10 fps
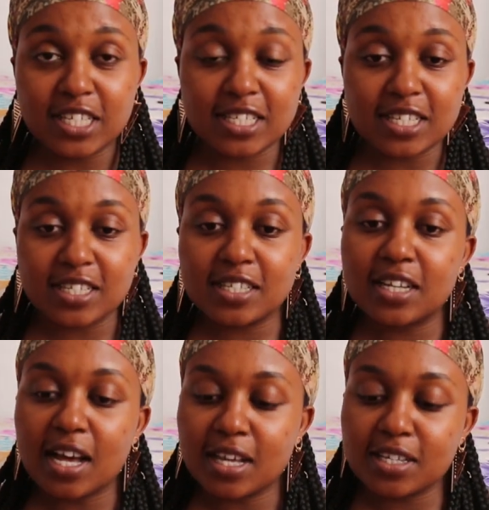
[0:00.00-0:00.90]

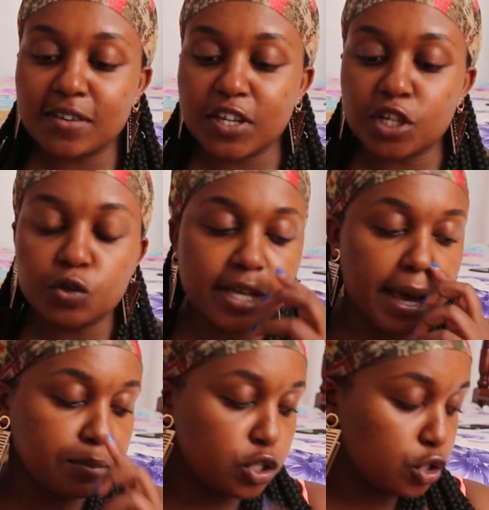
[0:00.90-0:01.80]
distancing has given you
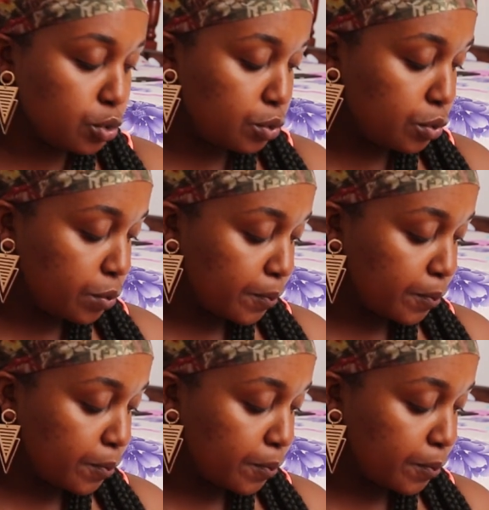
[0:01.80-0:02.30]
time to,